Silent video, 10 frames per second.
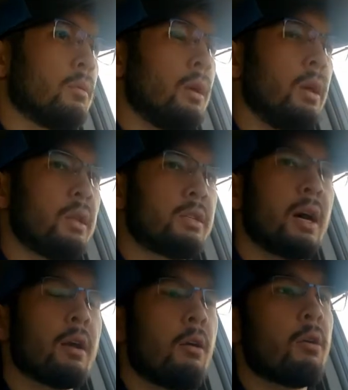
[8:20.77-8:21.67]
it's
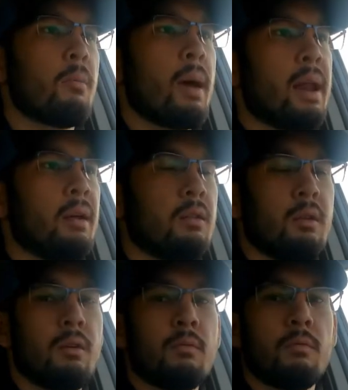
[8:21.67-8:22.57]
not
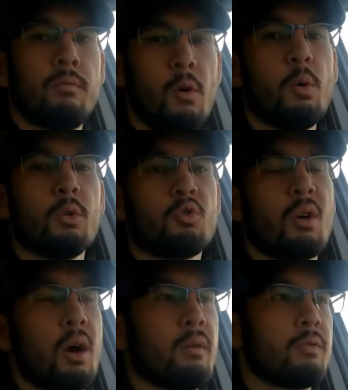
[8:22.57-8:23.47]
automatically 4-wheel
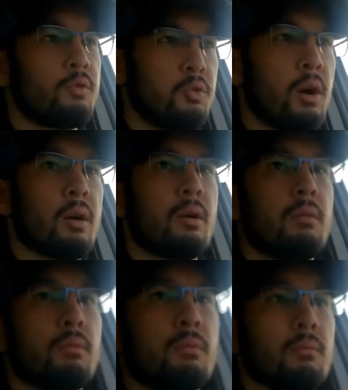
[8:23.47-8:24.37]
drive, truck,
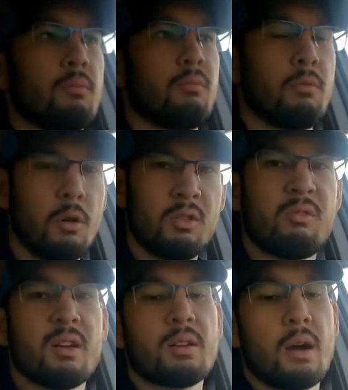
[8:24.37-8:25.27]

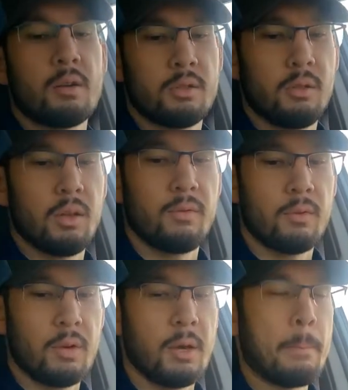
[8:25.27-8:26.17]
all-terrain tires and lift,
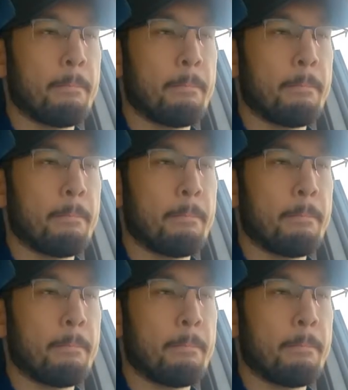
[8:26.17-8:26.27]
okay?